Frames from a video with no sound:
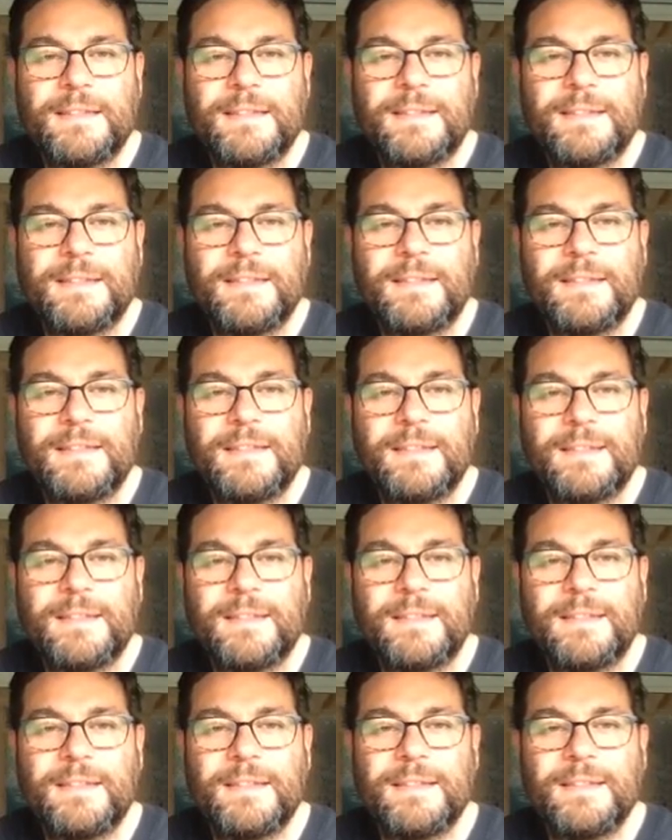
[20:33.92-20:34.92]

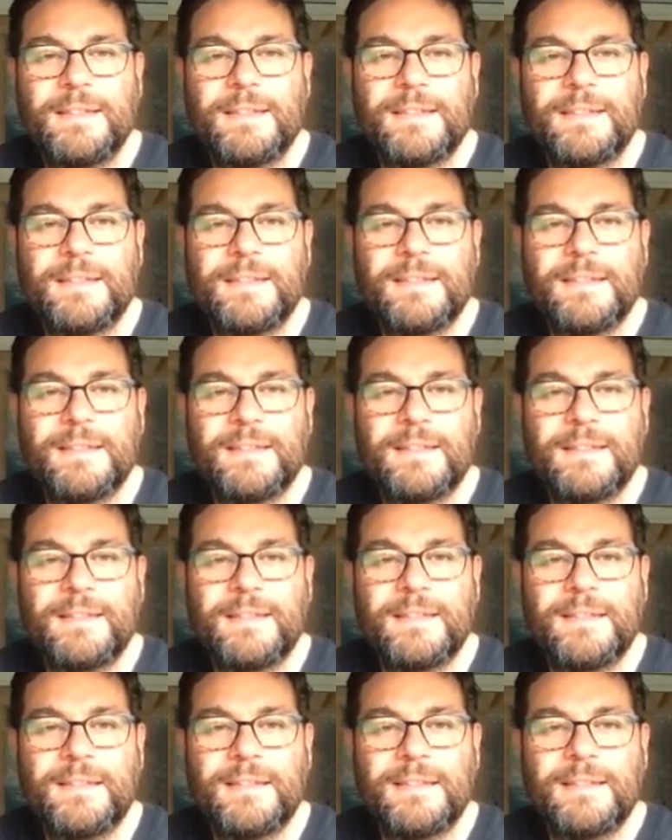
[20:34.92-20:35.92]

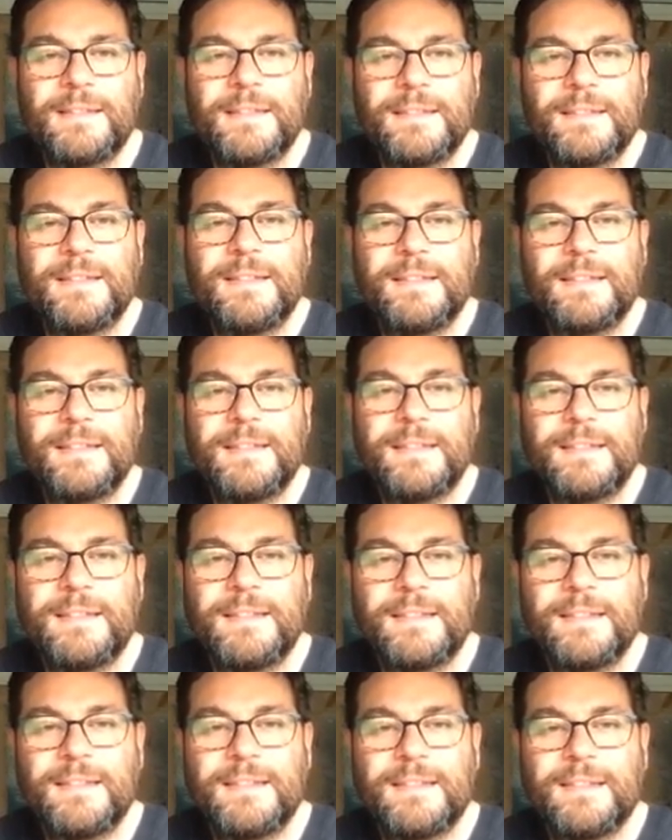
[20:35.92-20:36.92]

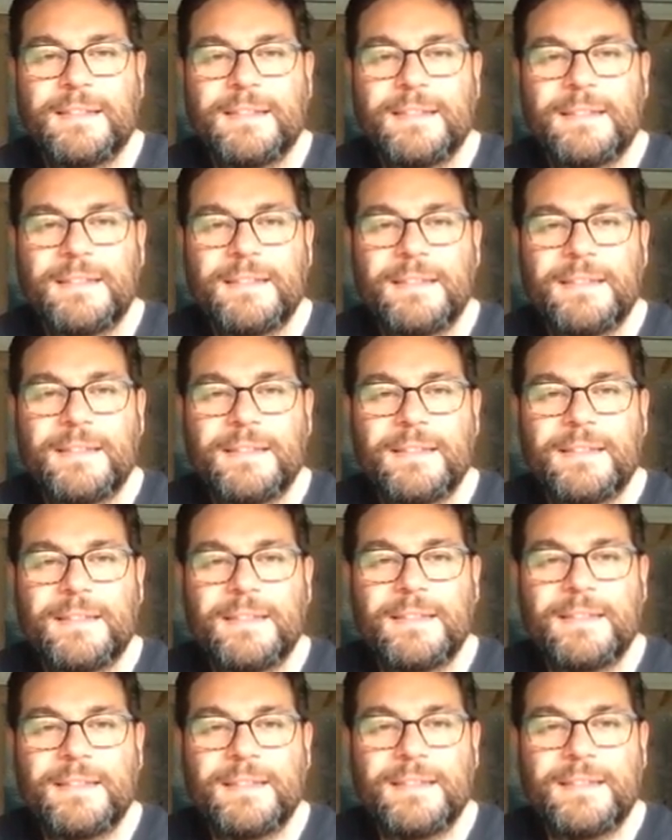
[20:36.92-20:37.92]

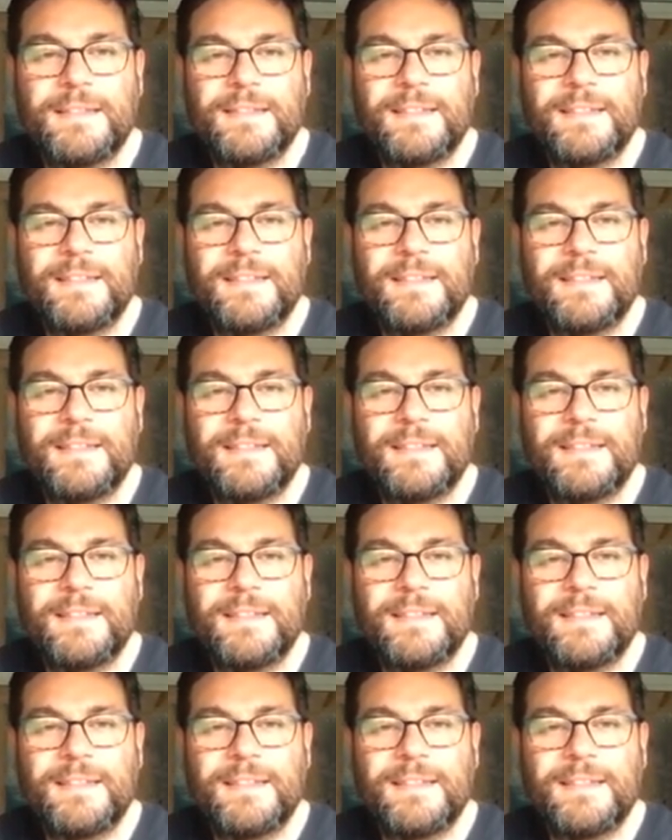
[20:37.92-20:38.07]
The person shown says nothing.